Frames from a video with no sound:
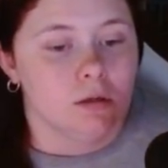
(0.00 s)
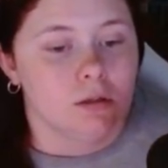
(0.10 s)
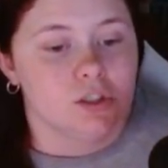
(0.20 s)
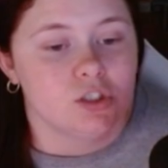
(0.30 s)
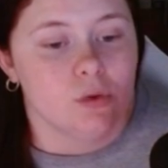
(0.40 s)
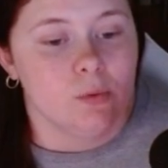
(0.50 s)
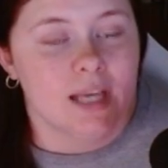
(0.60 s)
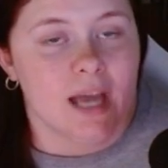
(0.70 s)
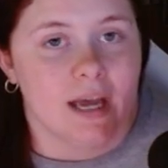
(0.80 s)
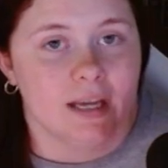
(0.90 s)
so we
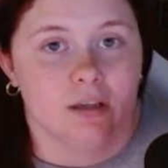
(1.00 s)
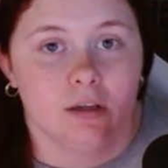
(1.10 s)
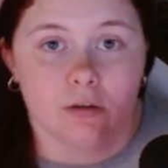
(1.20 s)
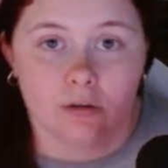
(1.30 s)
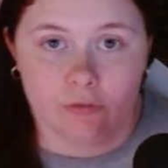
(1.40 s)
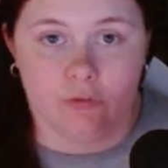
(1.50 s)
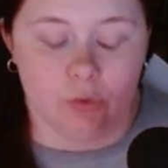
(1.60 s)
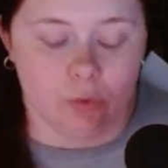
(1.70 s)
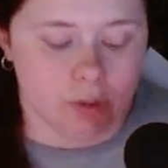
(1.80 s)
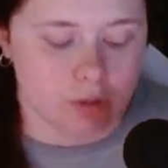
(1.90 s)
had
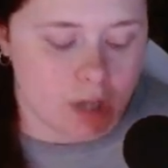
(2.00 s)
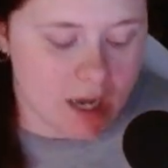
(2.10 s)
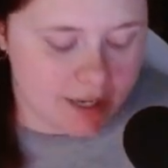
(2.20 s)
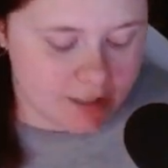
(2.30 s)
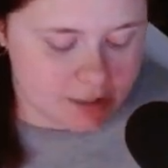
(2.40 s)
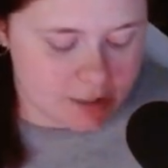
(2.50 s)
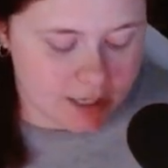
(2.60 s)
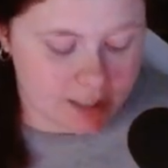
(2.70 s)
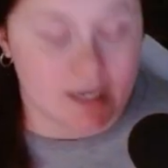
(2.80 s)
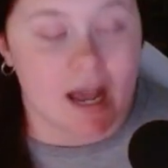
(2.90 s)
food. I
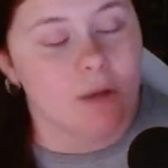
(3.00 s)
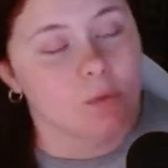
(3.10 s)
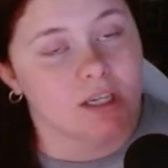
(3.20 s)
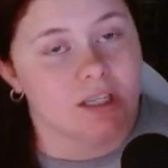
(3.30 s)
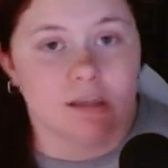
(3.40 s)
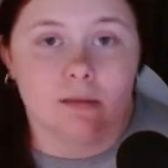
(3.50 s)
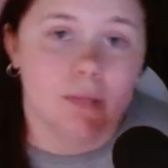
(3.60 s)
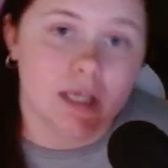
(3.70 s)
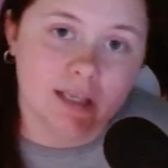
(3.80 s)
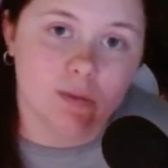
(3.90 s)
decided I wanted a
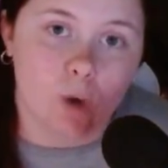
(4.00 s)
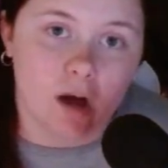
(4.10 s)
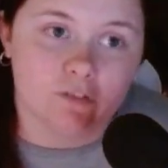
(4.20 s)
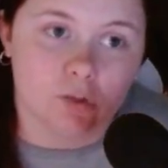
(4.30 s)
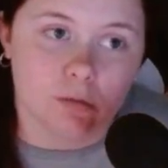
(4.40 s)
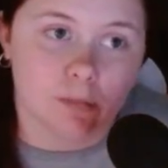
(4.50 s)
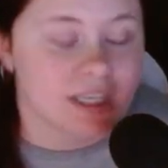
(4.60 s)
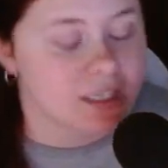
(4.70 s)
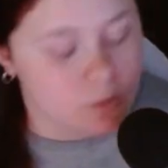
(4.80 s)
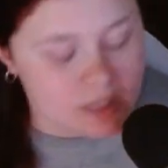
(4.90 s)
Mickey waffle
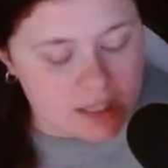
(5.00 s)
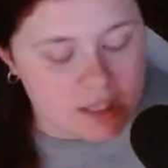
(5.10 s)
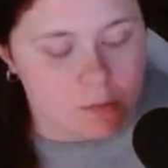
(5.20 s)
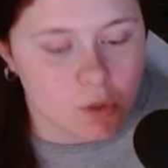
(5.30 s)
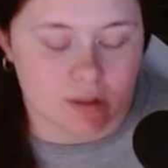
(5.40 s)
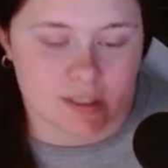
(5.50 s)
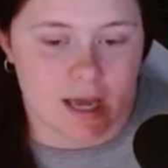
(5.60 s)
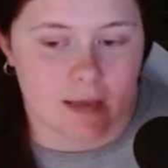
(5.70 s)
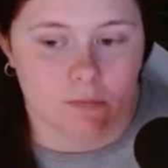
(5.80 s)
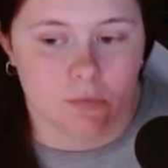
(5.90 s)
because we see them all the
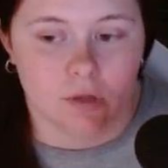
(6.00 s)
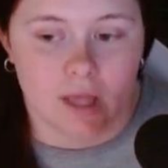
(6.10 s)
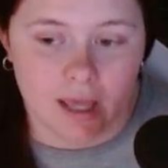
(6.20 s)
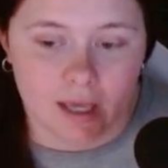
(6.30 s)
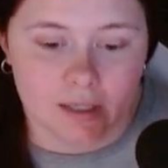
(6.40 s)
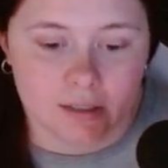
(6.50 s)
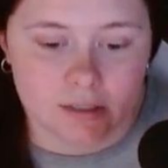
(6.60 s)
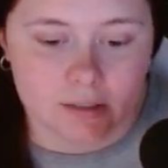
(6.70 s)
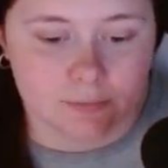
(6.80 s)
time. And